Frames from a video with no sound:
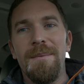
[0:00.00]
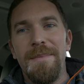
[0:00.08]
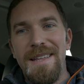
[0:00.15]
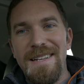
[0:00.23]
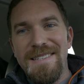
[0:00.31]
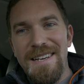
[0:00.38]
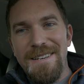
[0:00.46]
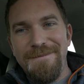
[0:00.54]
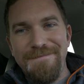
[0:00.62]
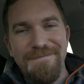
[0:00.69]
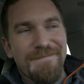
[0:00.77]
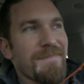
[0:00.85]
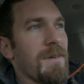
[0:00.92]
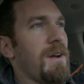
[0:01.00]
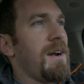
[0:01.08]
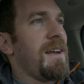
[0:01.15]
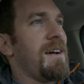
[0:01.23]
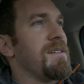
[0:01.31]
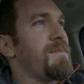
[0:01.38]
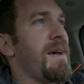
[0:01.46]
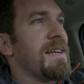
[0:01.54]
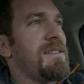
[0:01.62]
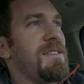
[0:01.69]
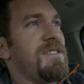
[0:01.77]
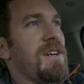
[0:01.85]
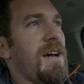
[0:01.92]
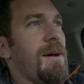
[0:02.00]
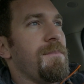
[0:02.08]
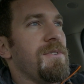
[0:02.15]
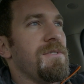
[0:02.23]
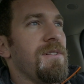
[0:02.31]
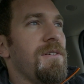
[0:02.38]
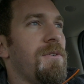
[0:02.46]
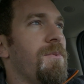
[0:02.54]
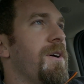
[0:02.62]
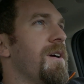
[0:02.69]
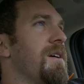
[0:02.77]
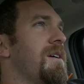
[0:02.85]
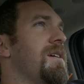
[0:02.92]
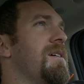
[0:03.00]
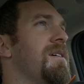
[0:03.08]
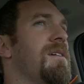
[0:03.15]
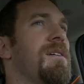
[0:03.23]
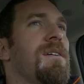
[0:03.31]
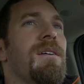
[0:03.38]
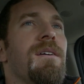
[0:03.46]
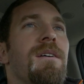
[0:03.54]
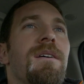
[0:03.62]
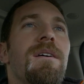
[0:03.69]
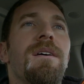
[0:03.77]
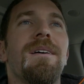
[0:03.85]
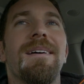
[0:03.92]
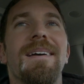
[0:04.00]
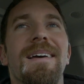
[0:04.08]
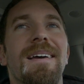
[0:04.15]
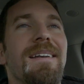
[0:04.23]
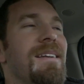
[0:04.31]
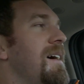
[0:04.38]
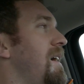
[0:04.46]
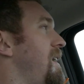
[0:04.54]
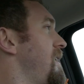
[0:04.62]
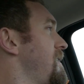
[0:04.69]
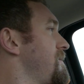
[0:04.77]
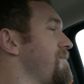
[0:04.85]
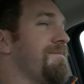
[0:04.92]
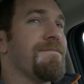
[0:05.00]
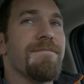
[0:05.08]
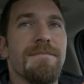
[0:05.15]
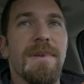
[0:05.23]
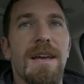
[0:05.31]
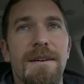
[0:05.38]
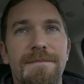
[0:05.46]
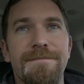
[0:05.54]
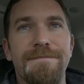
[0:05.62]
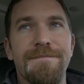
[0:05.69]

But that's it. All right, now it's back to the shop, do the little work, and yeah.